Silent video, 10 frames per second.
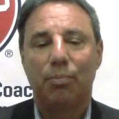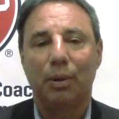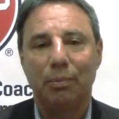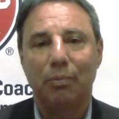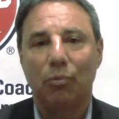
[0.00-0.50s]

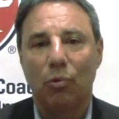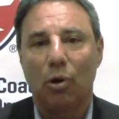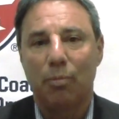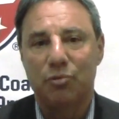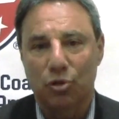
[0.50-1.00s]
but
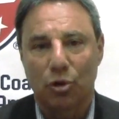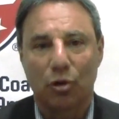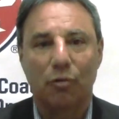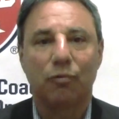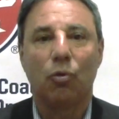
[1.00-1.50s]

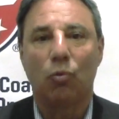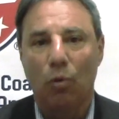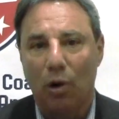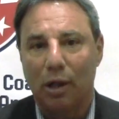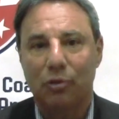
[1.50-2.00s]
observe,
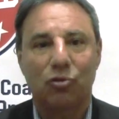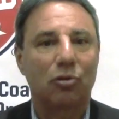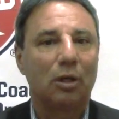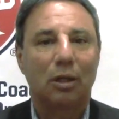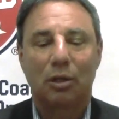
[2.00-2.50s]
watch,